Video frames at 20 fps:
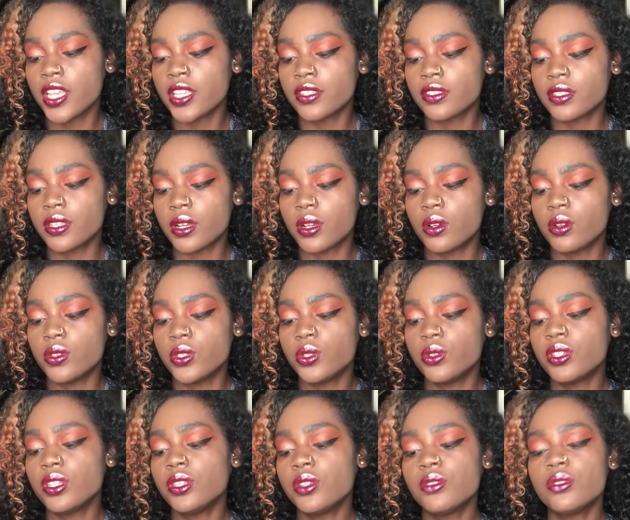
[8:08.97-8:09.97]
So you
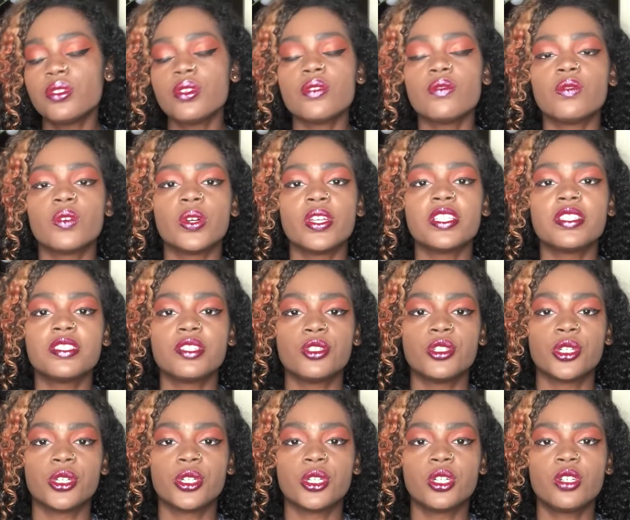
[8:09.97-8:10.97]
can use your voice to
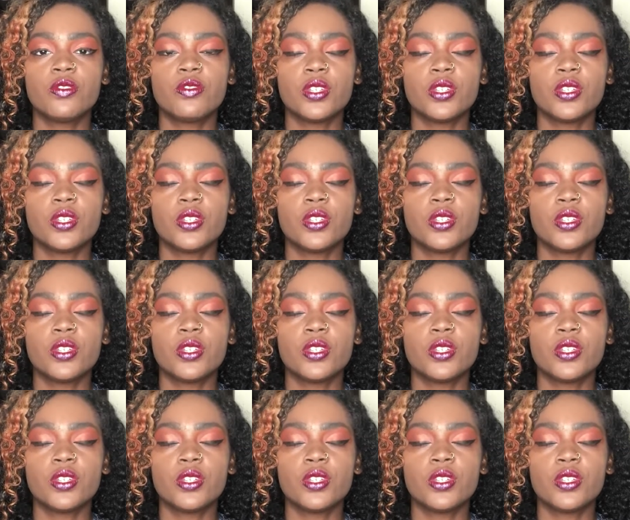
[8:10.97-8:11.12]
journal.